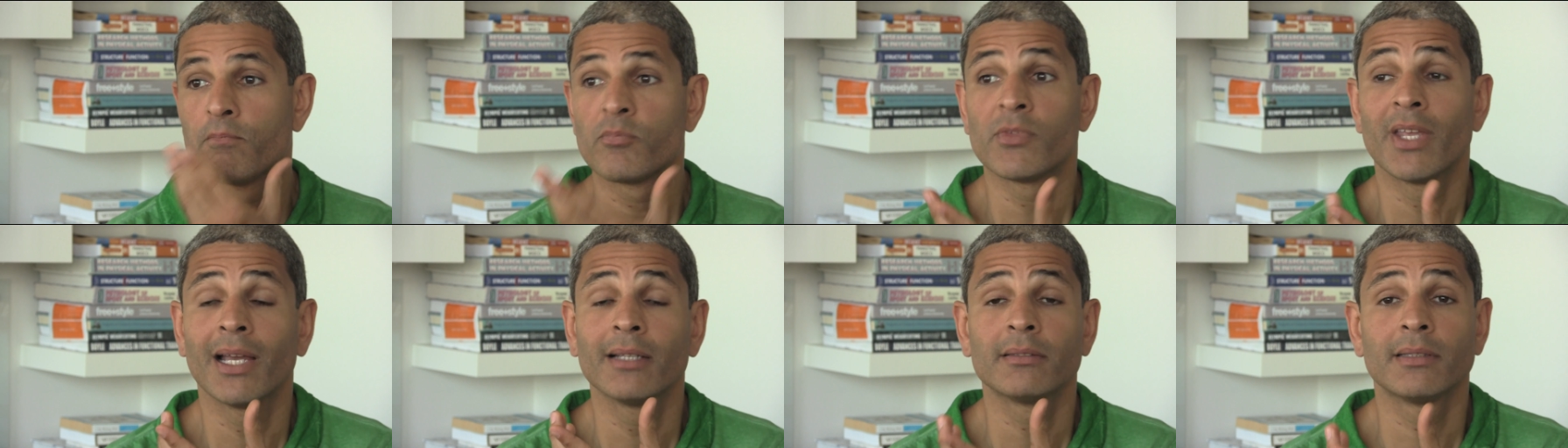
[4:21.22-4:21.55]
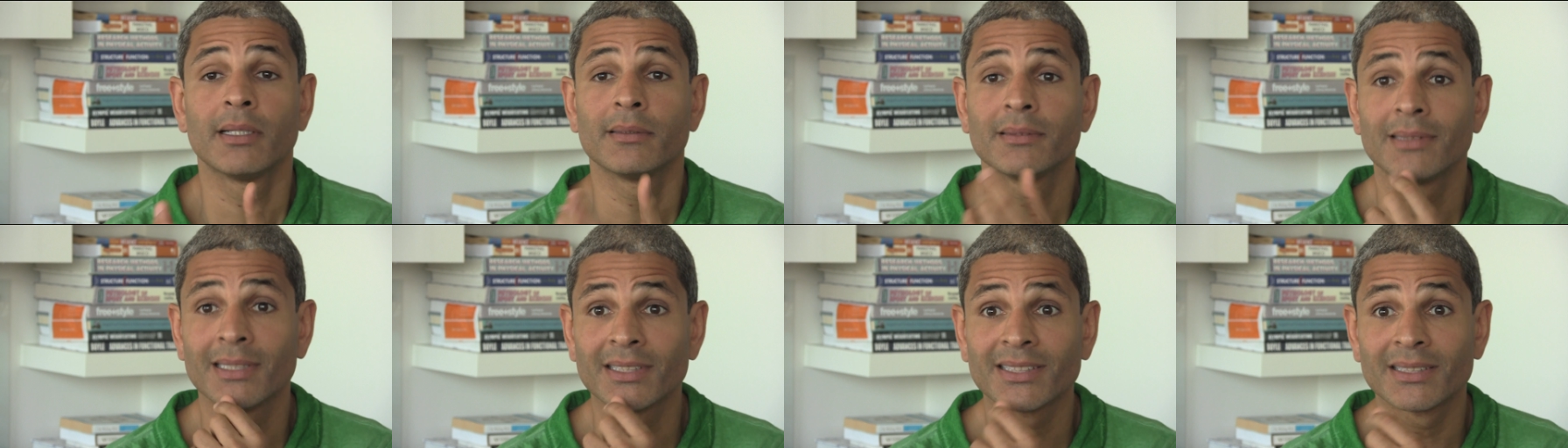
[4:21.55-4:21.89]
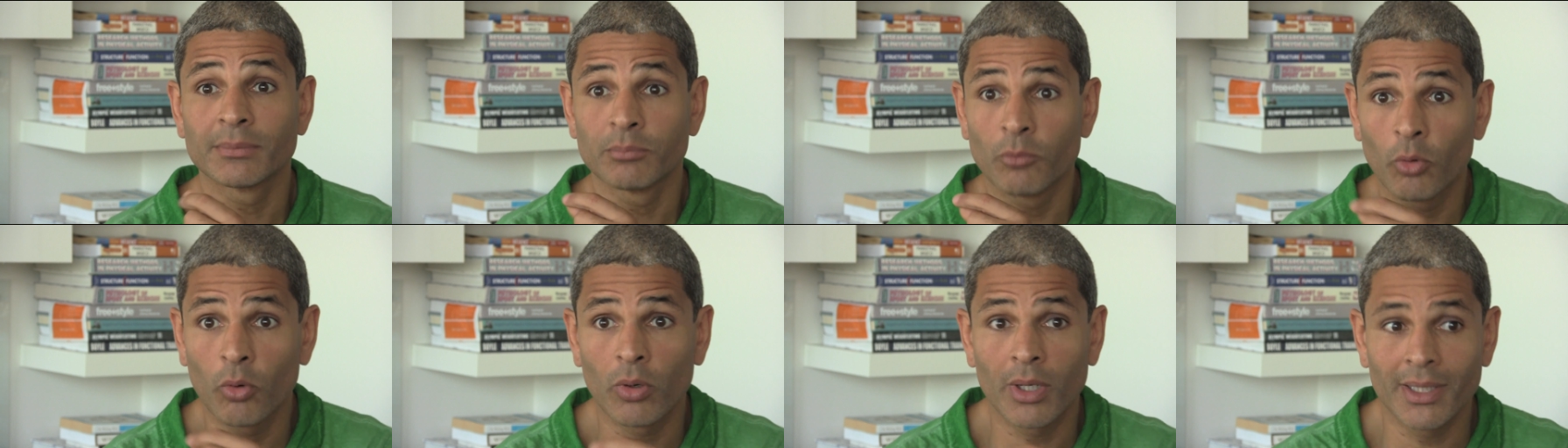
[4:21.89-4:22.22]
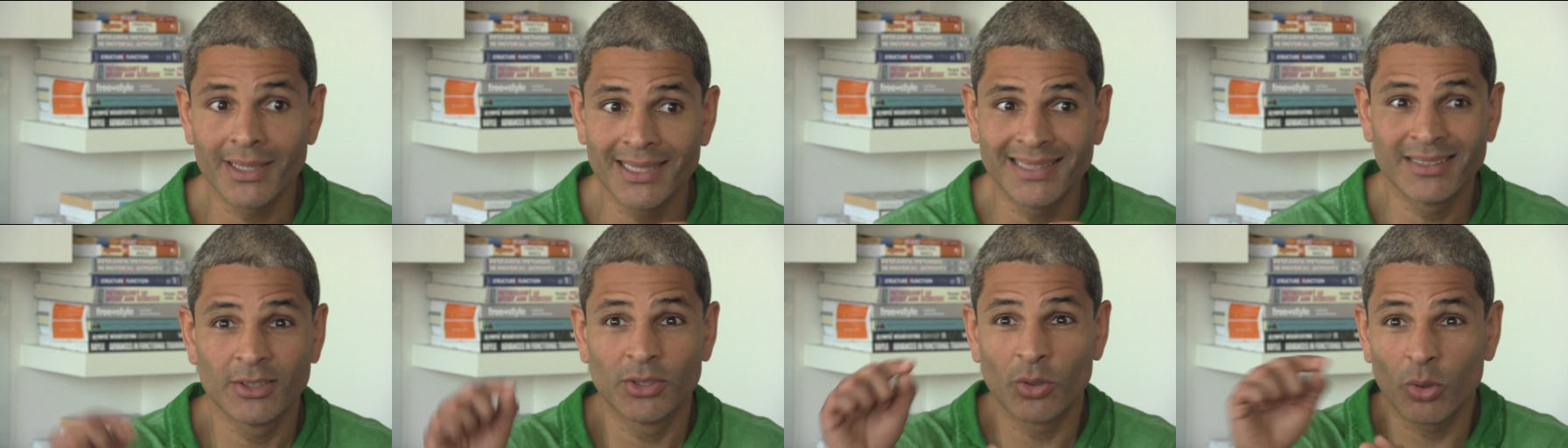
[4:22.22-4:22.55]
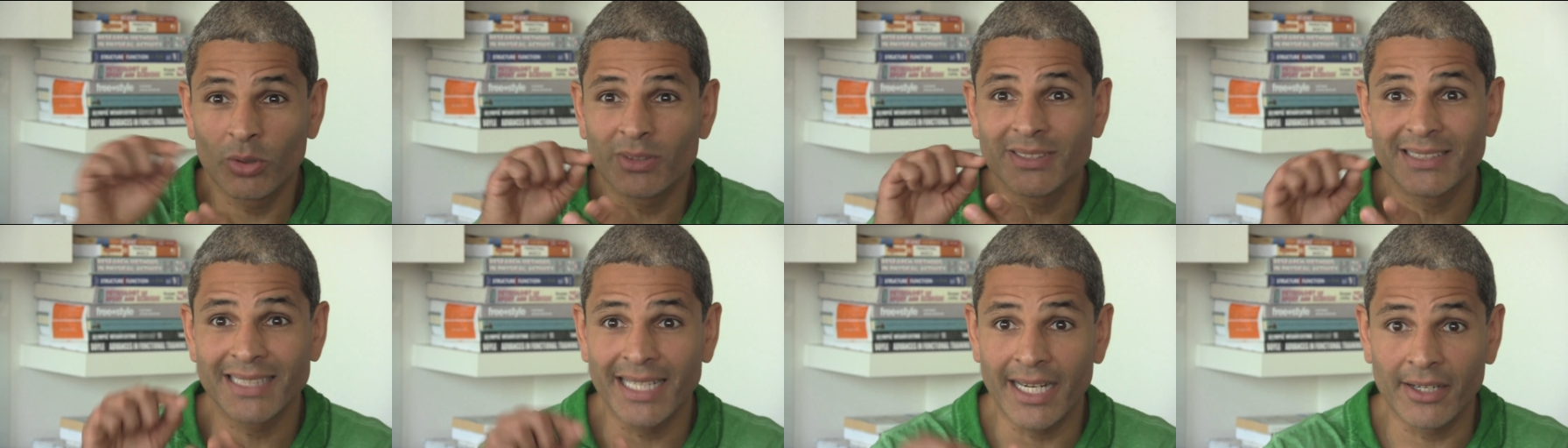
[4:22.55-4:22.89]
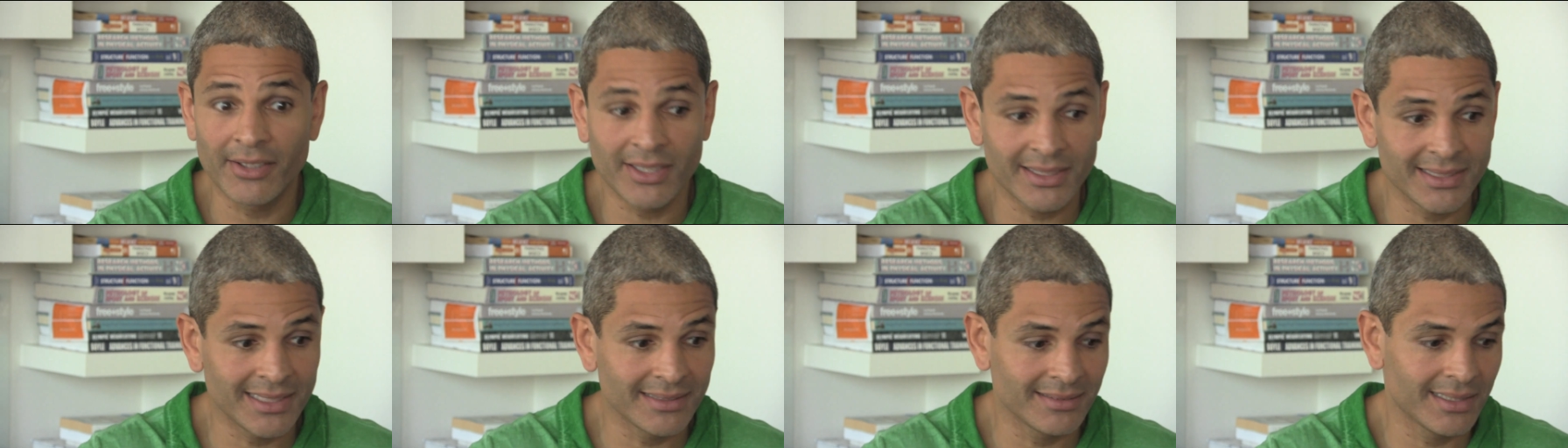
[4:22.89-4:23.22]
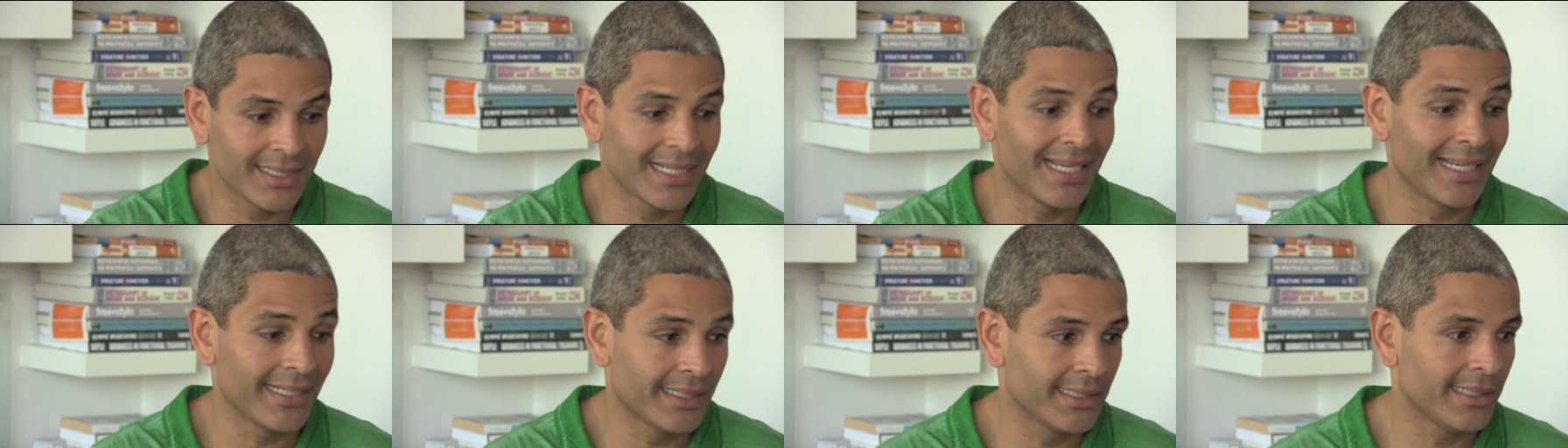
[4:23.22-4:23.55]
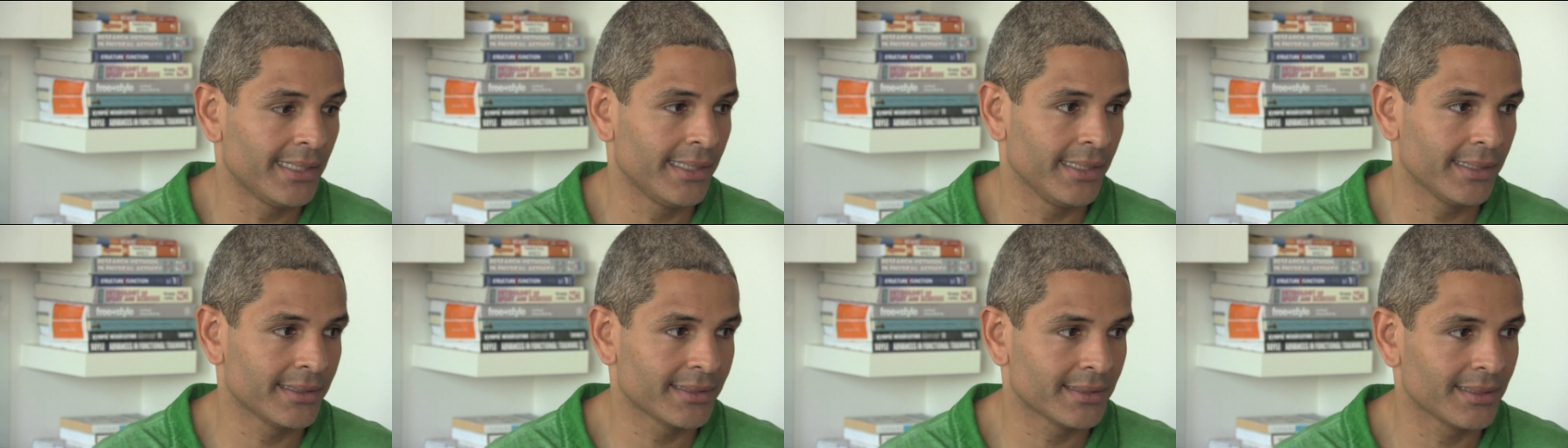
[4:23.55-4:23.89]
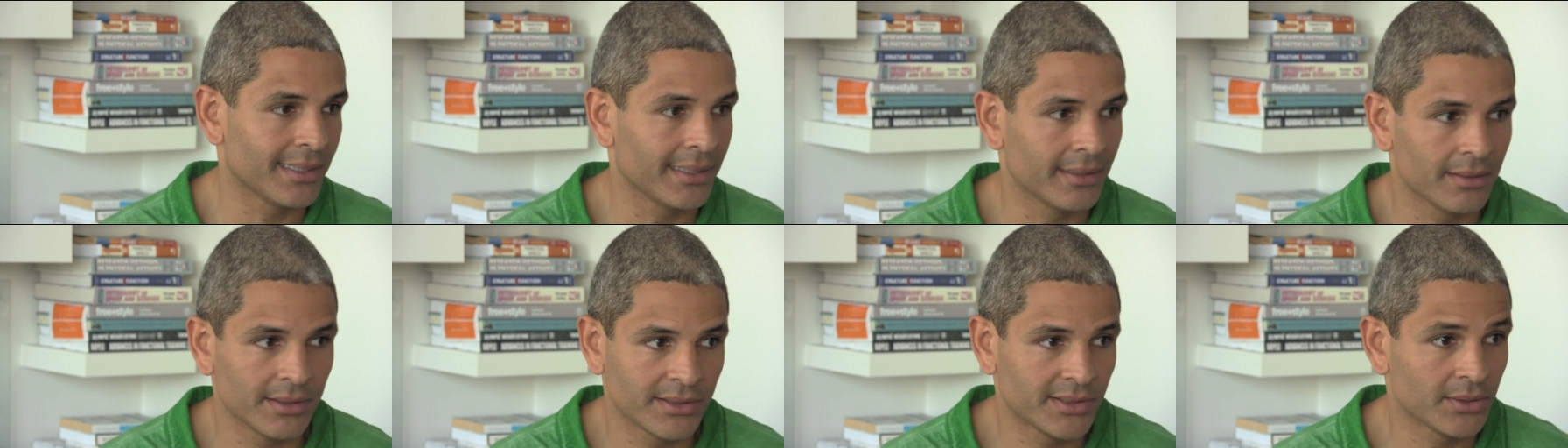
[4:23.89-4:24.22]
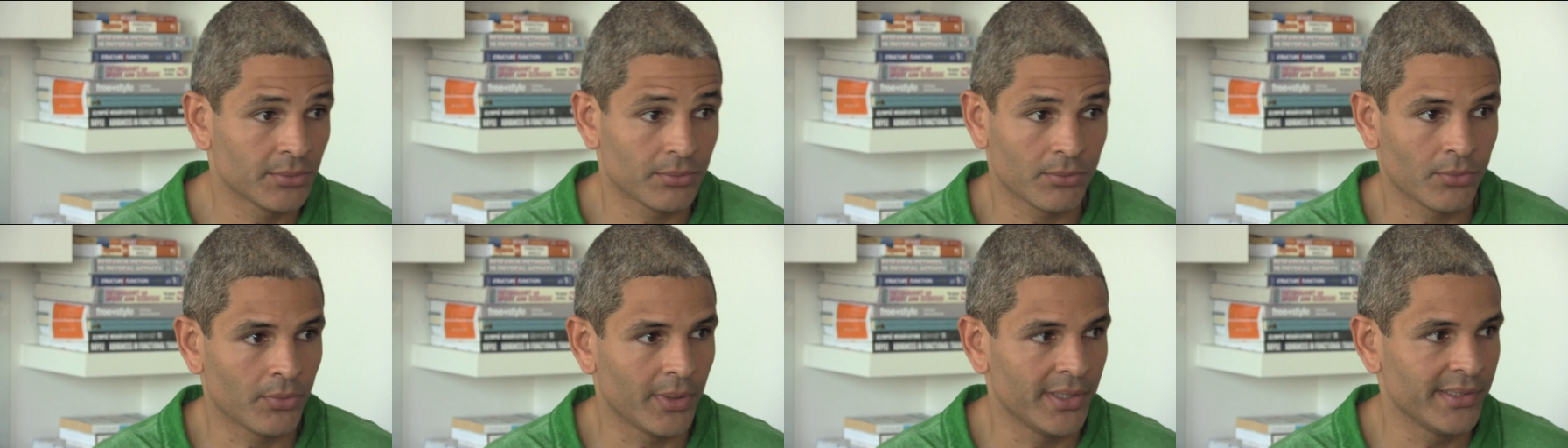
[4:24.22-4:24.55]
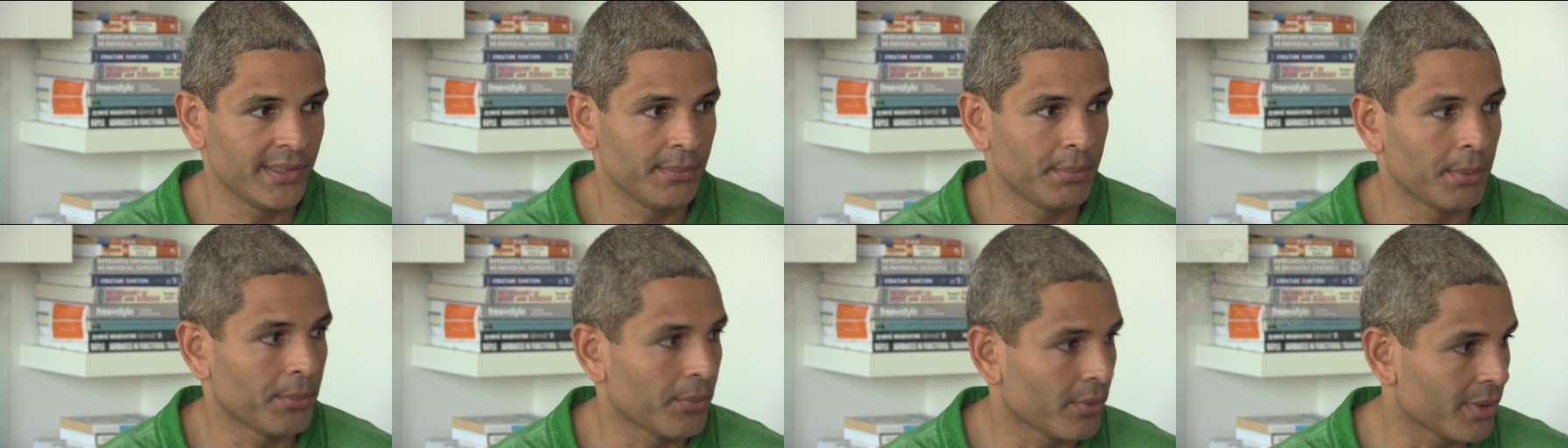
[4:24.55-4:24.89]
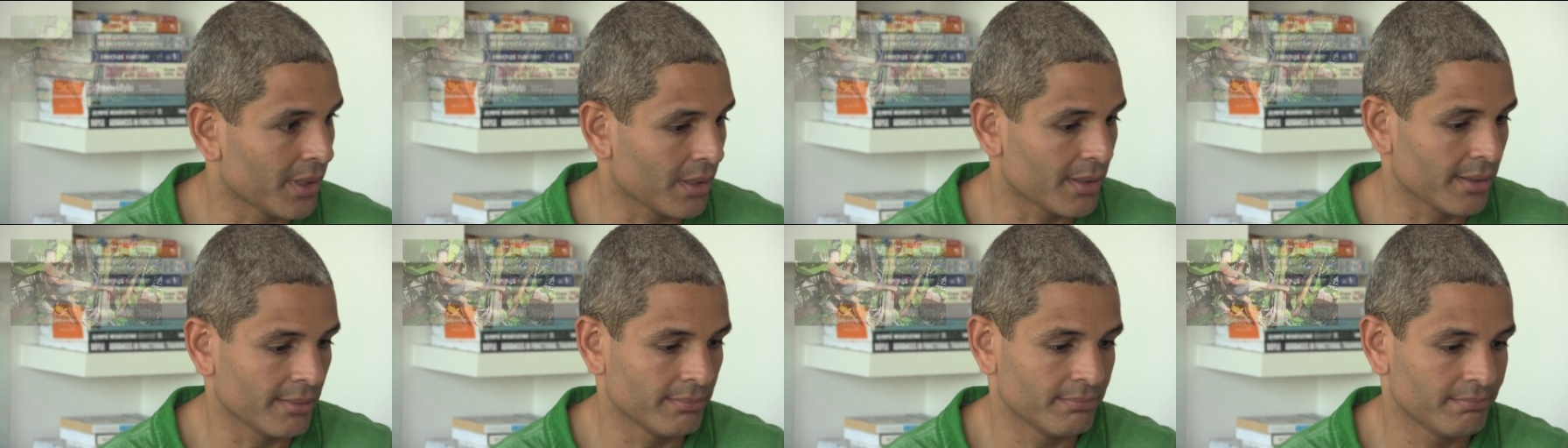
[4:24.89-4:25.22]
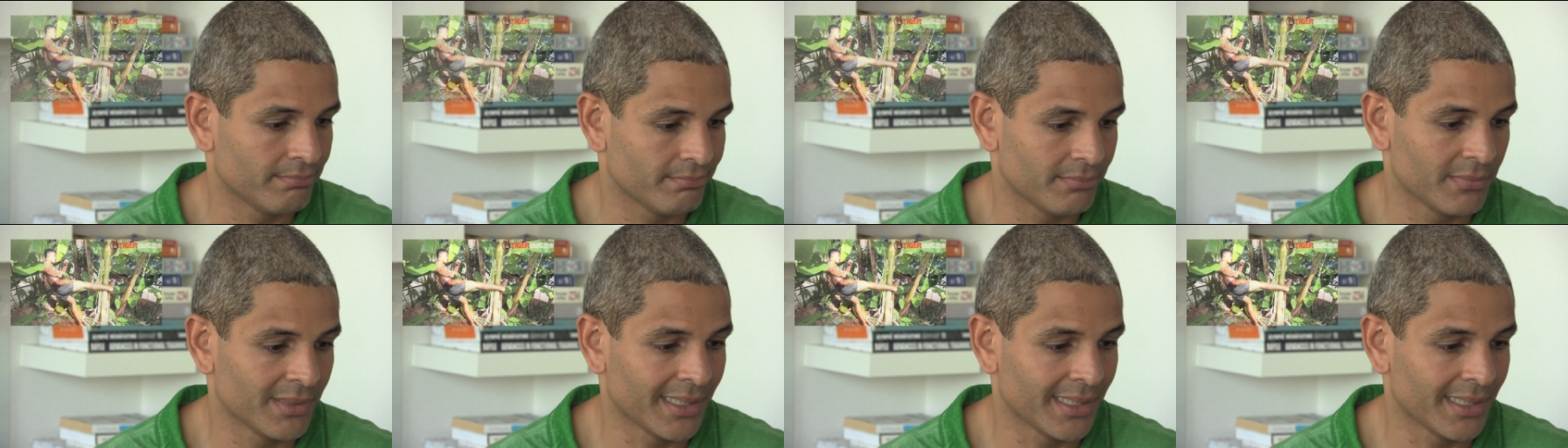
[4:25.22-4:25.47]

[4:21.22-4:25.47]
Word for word: yeah, there, there's more in those areas that the guy kicks, like these crazy people kick up,